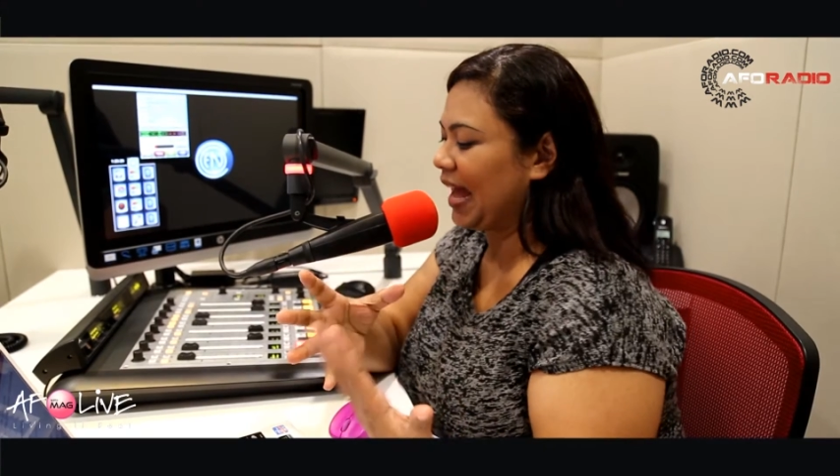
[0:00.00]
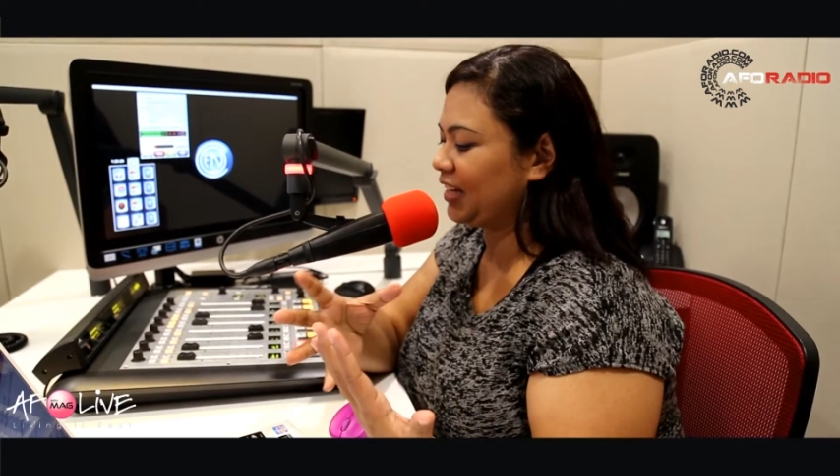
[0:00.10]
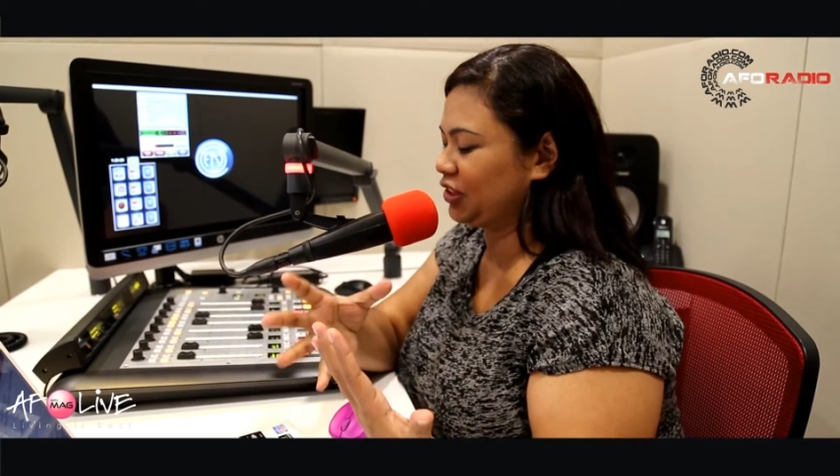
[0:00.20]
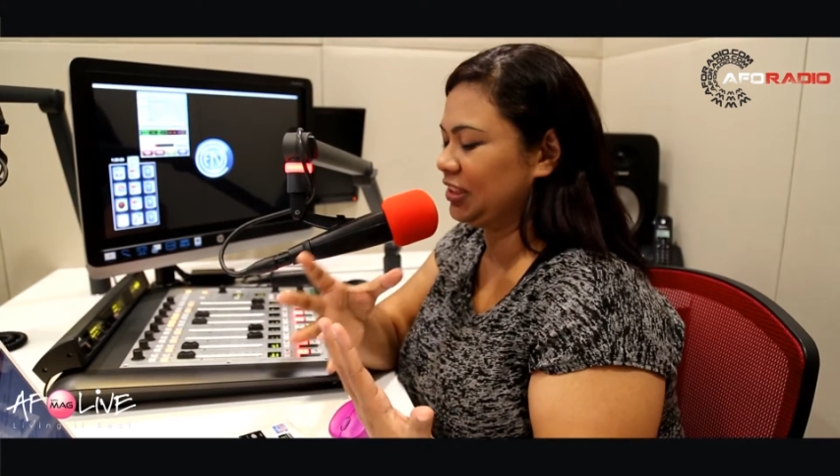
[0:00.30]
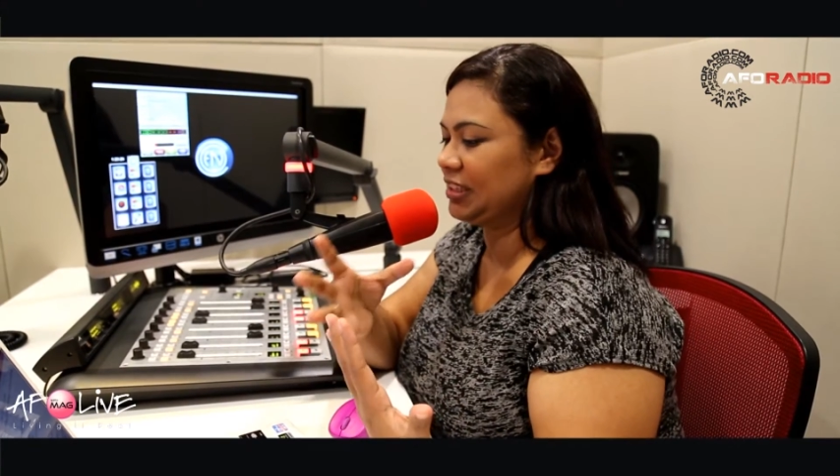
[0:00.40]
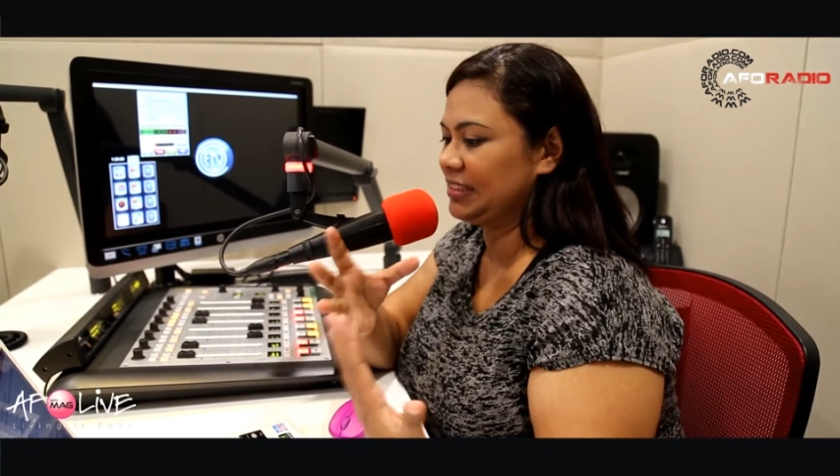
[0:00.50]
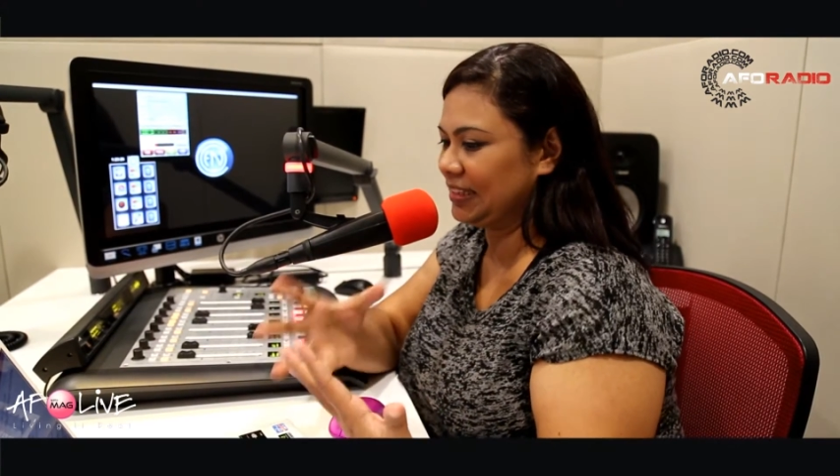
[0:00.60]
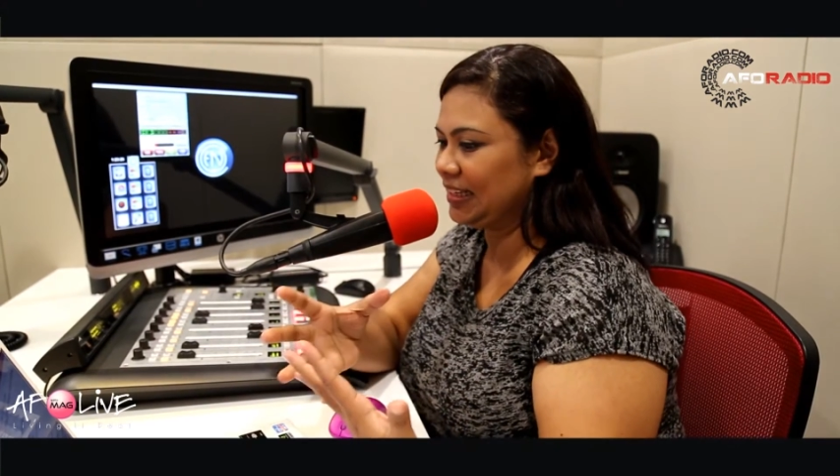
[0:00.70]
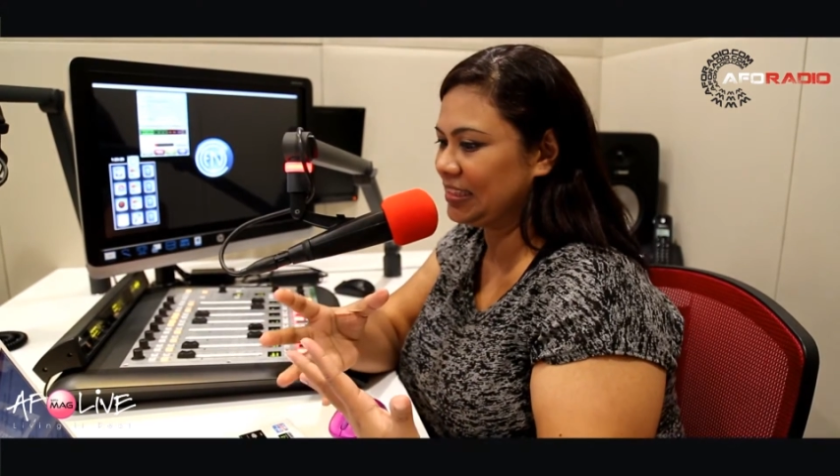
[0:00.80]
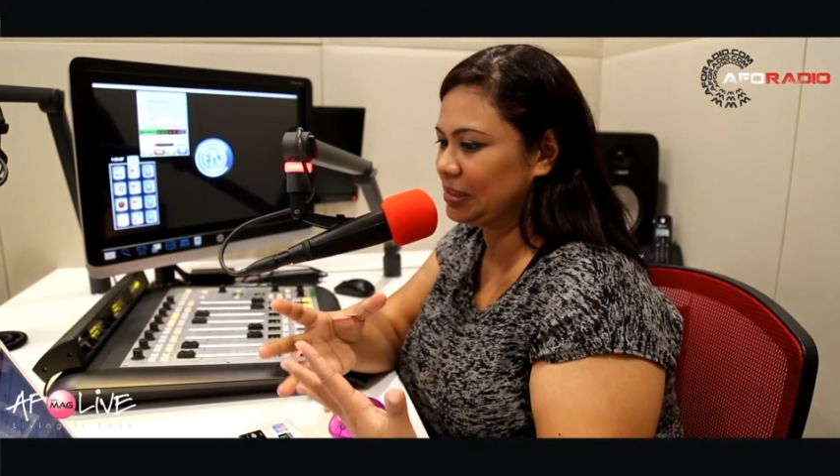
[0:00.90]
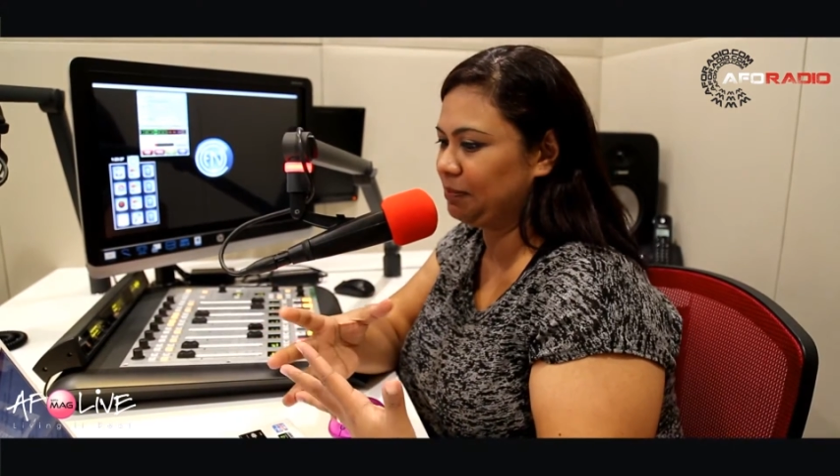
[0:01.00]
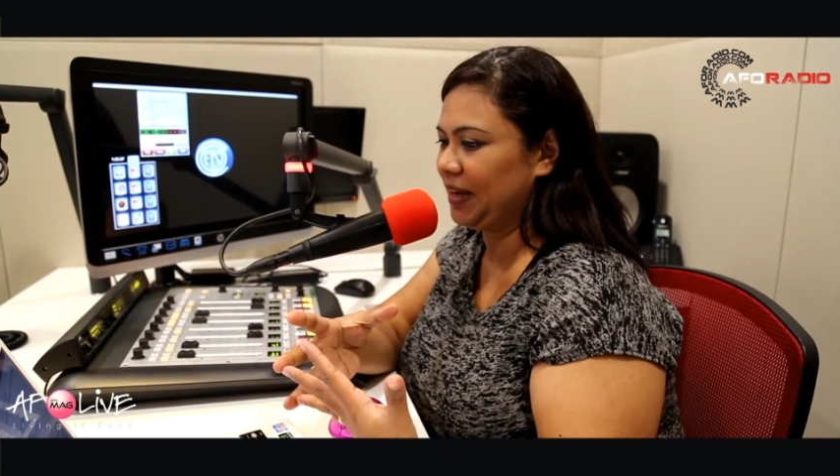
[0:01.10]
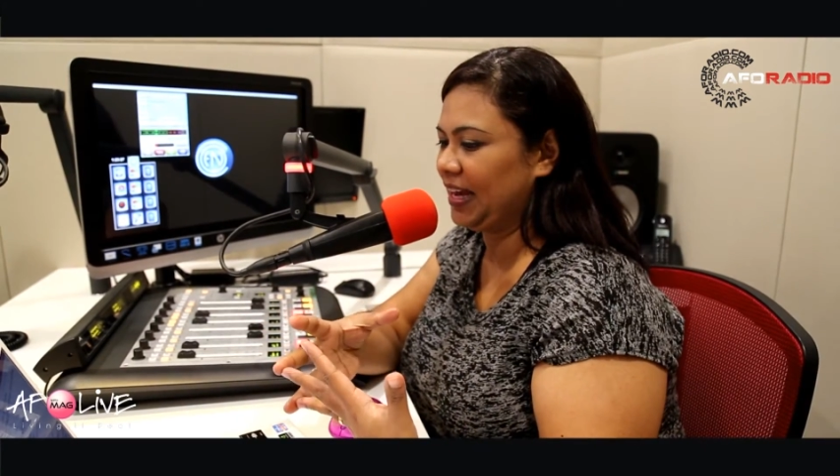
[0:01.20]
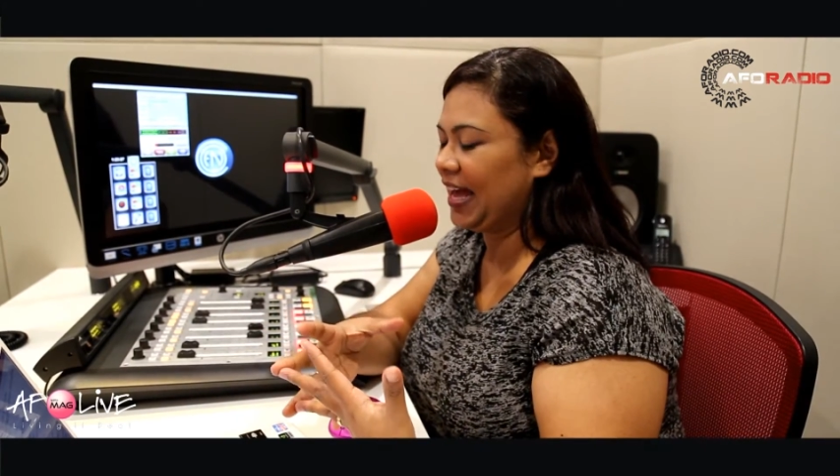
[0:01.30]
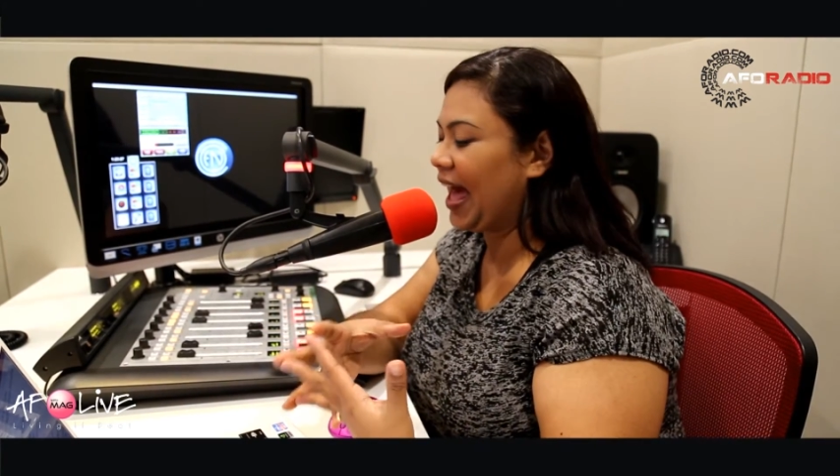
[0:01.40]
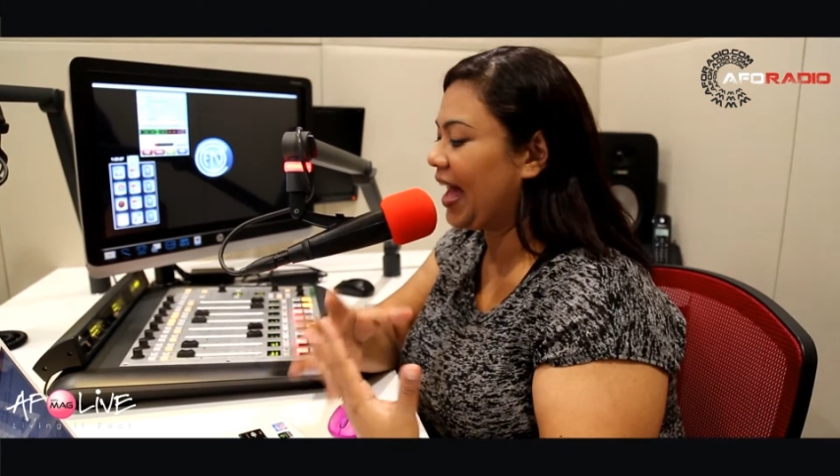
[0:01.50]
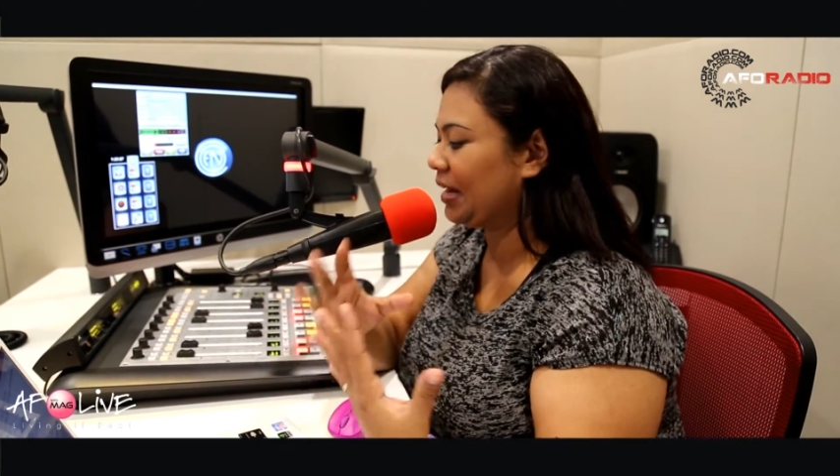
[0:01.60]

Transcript: national singles player